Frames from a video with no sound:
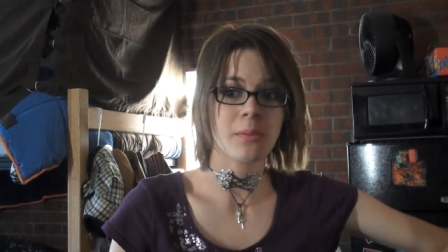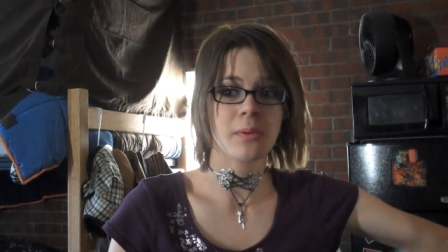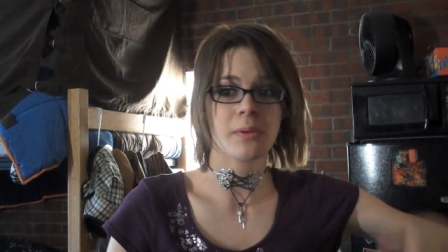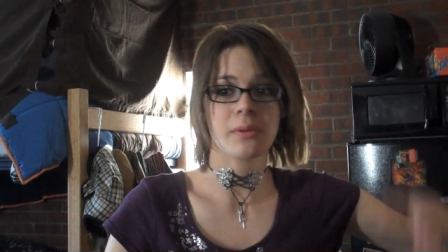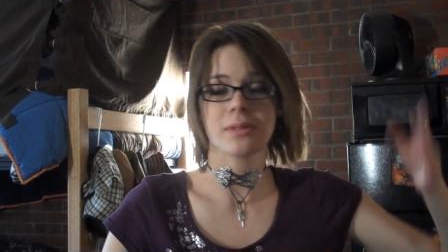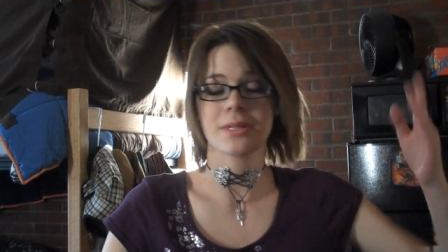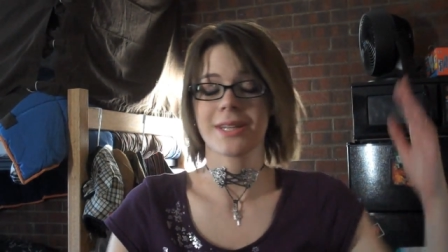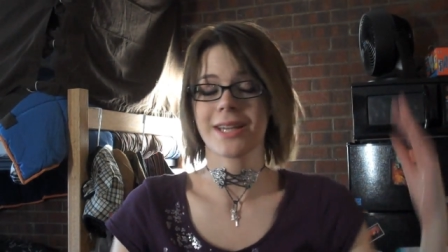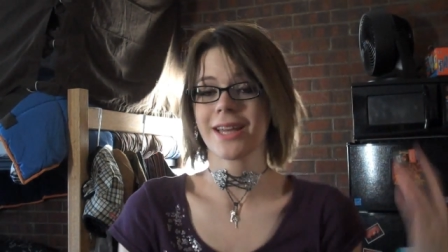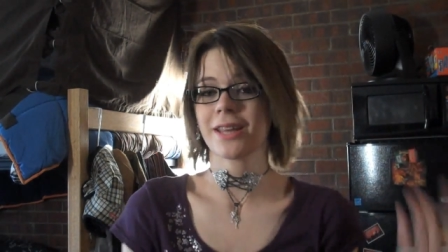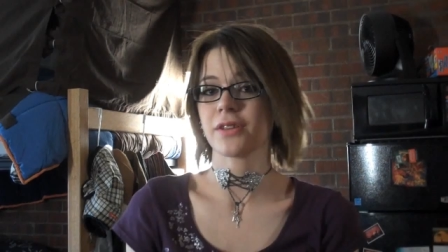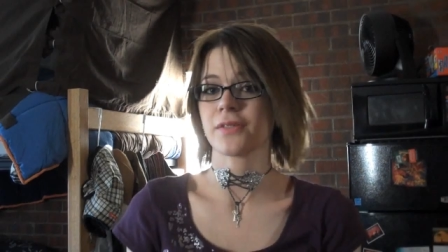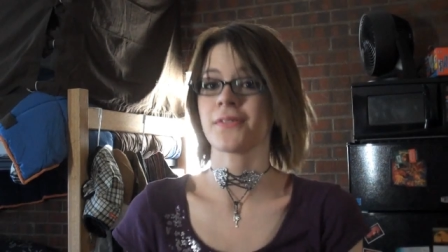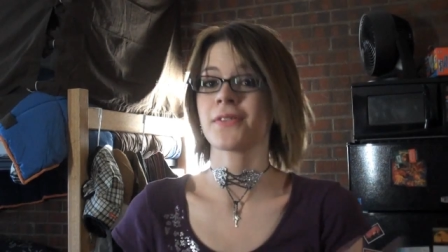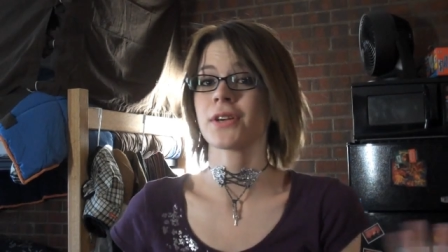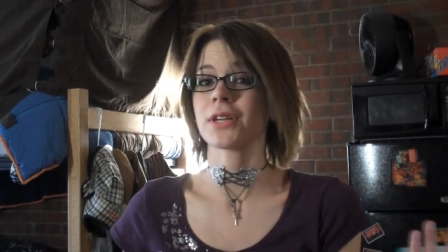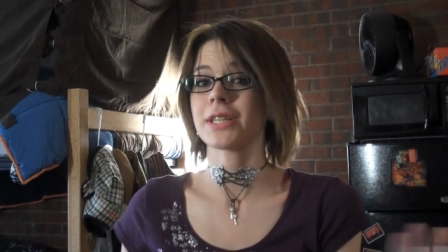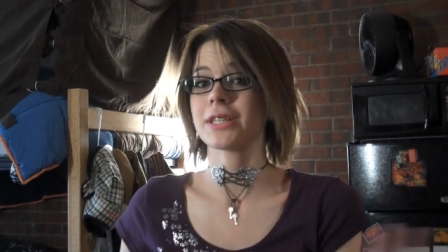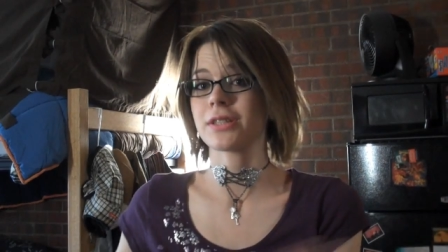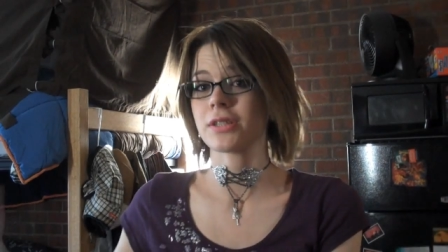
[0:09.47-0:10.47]
We were together
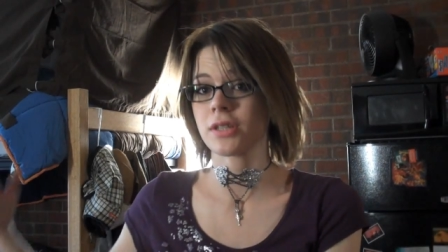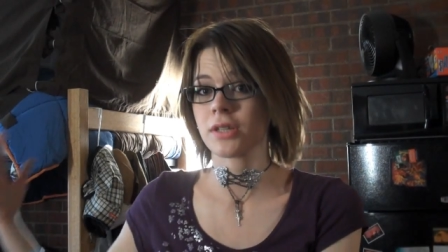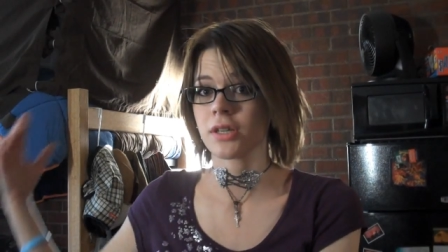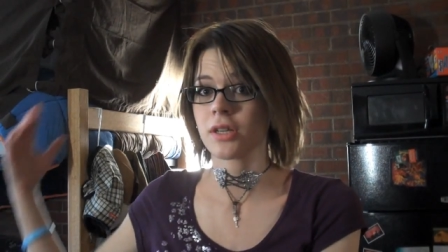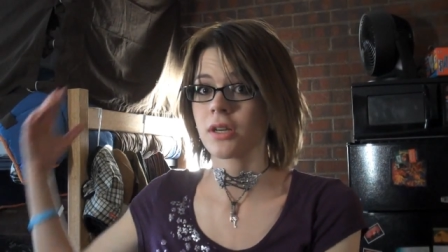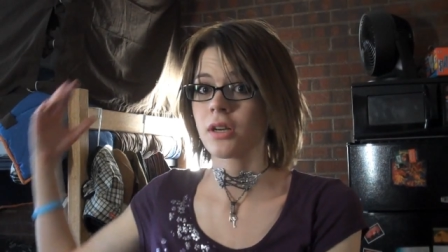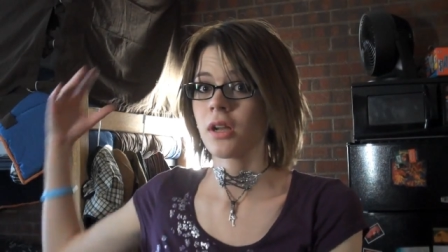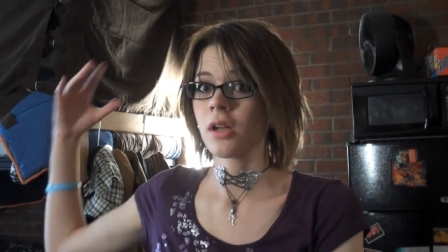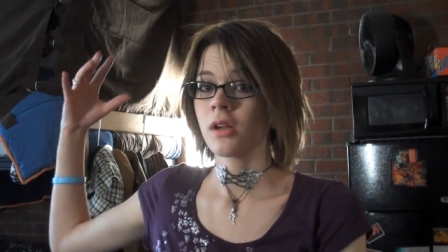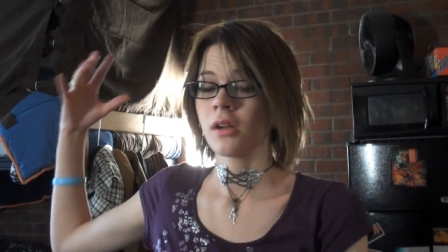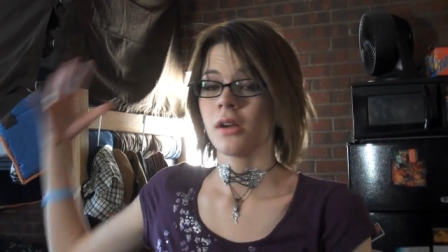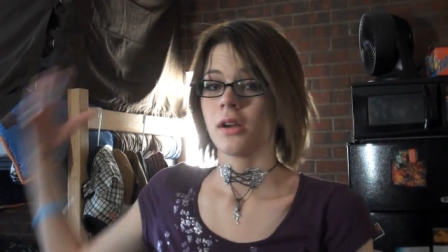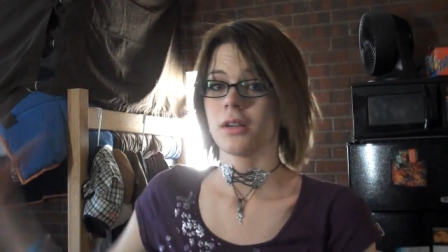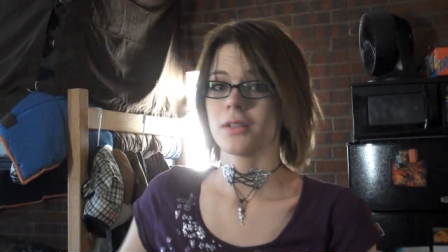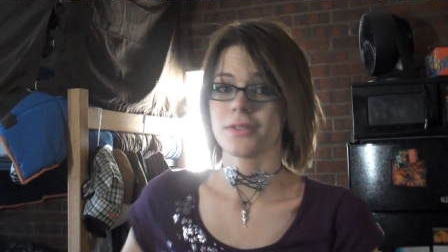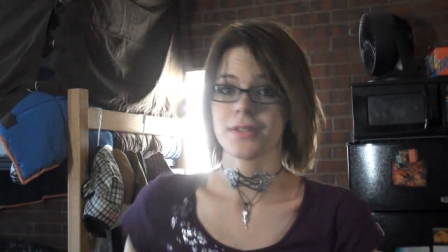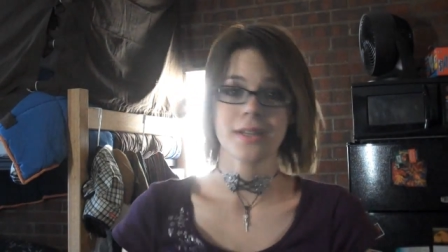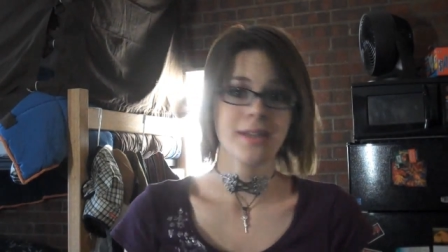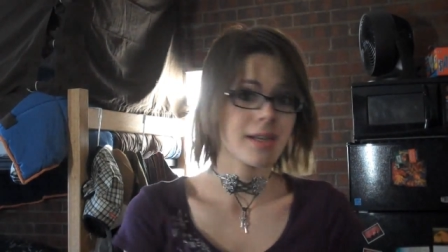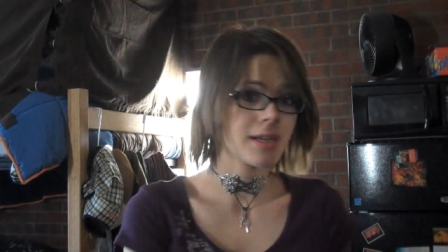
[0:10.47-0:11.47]
for Easter on
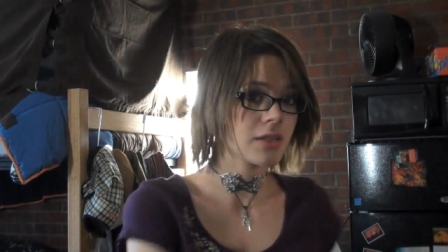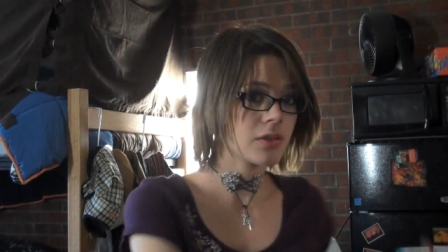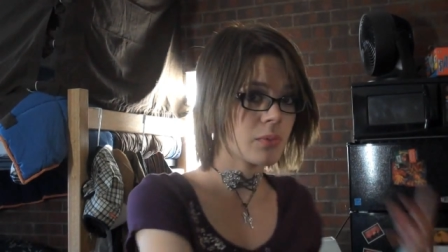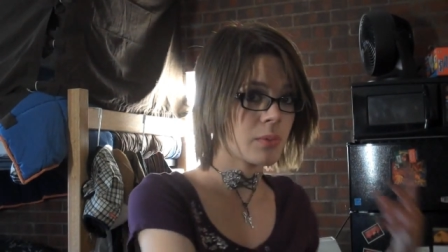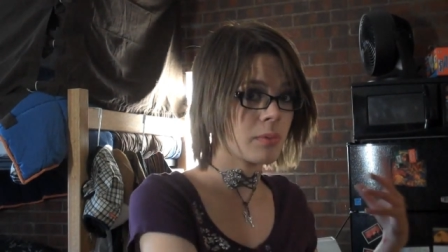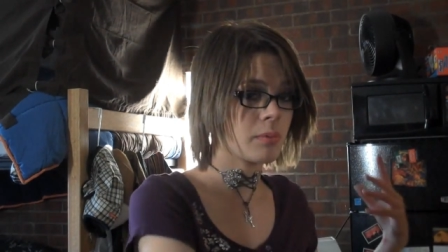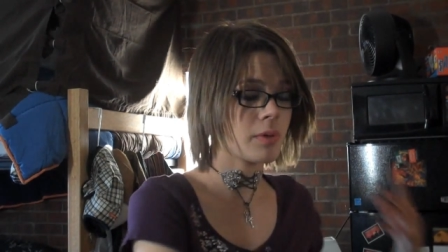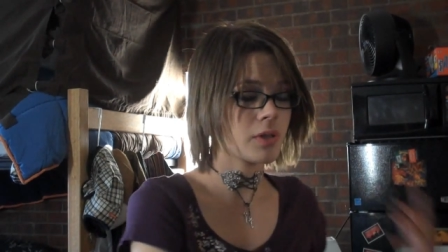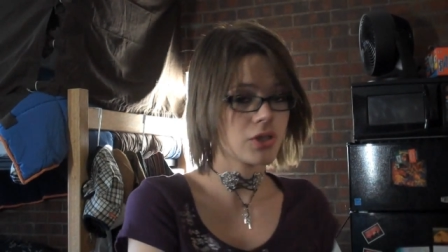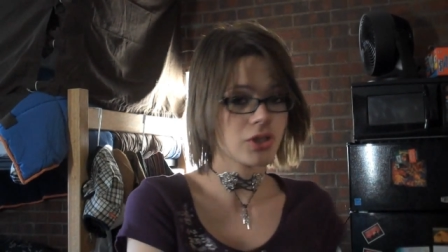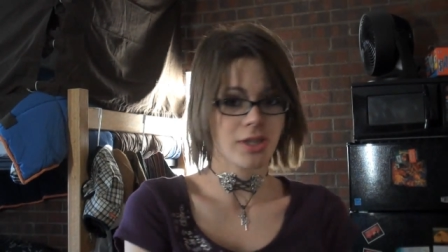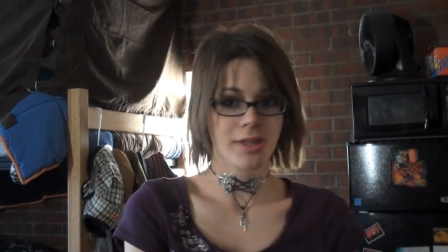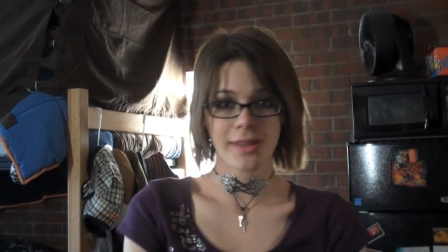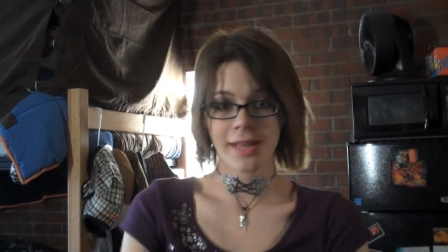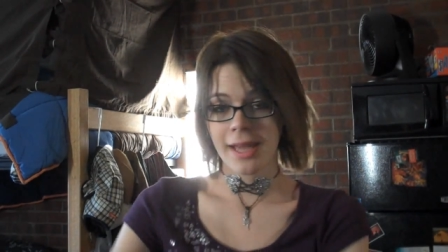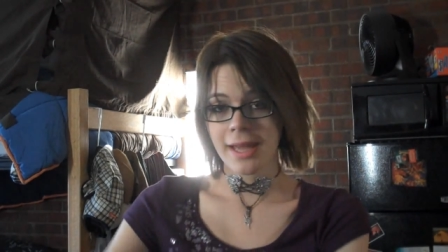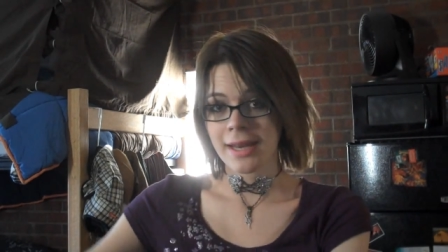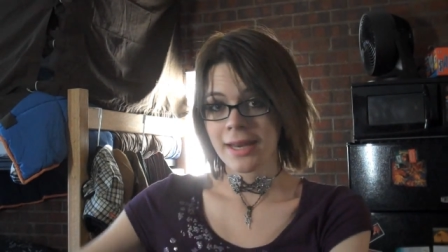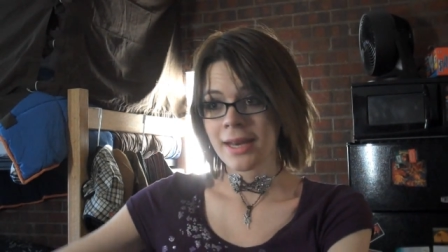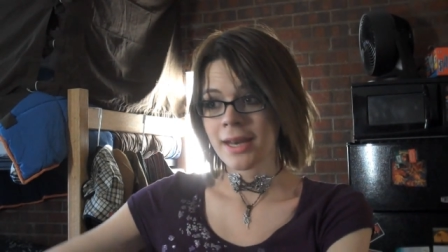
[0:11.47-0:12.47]
Sunday, so we watched it
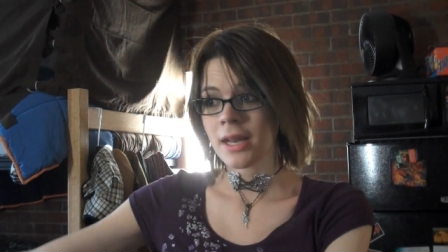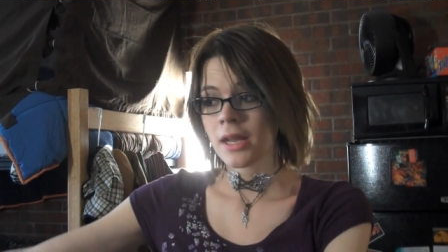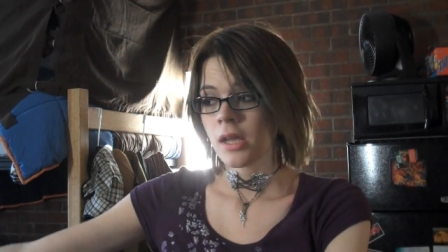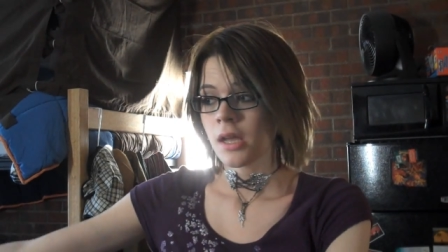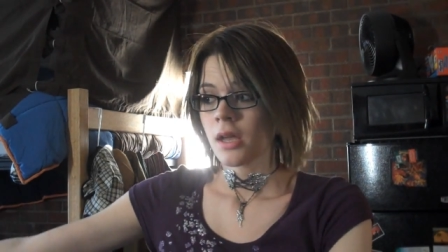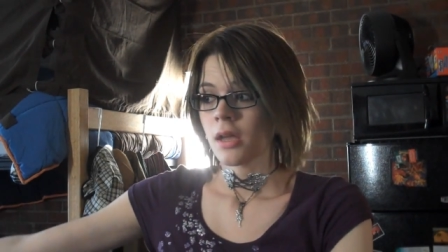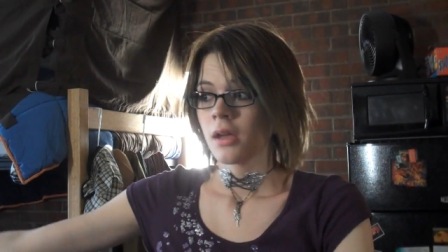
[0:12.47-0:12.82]
then.